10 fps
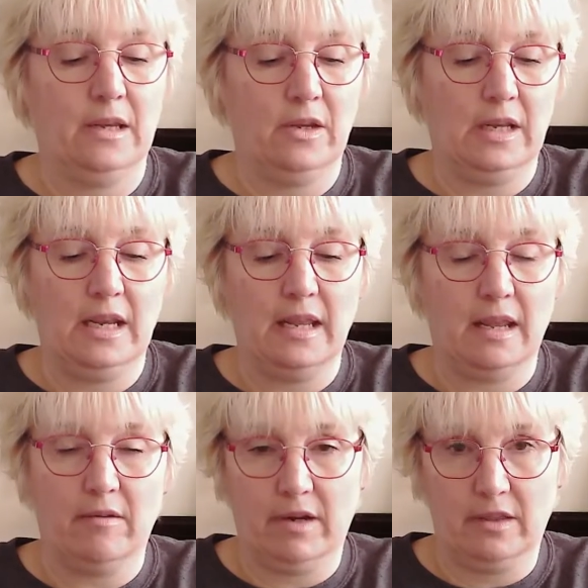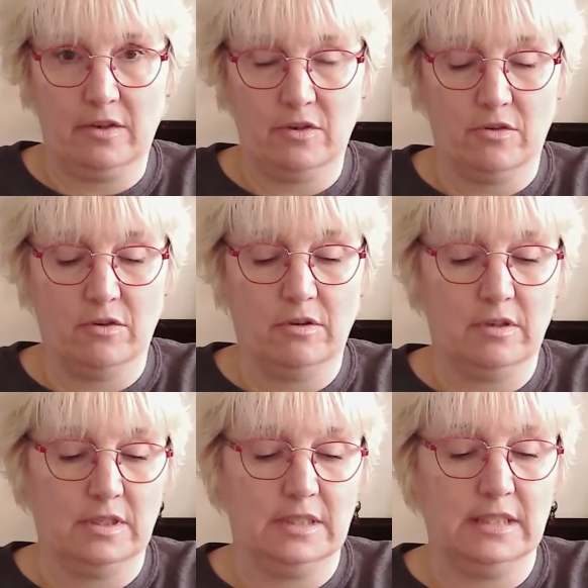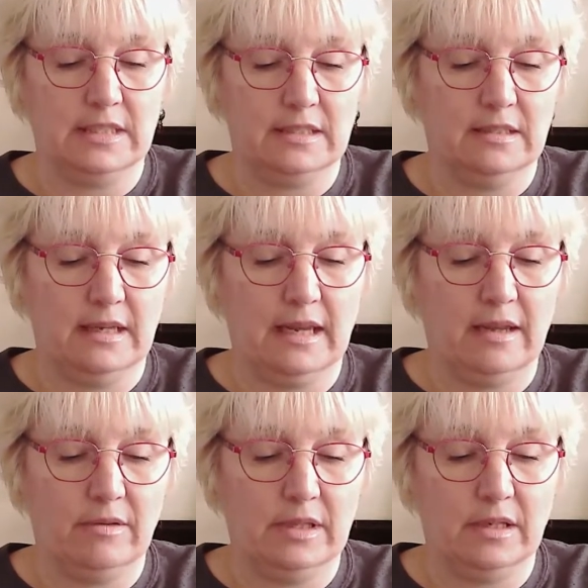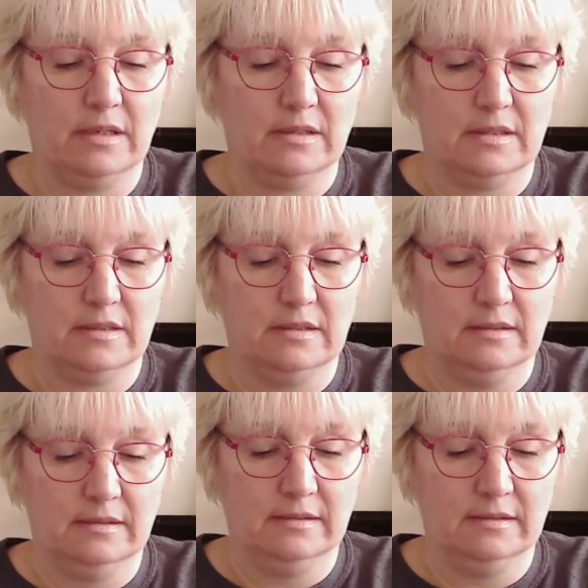You can hear Eric the dog because he's out in the garden.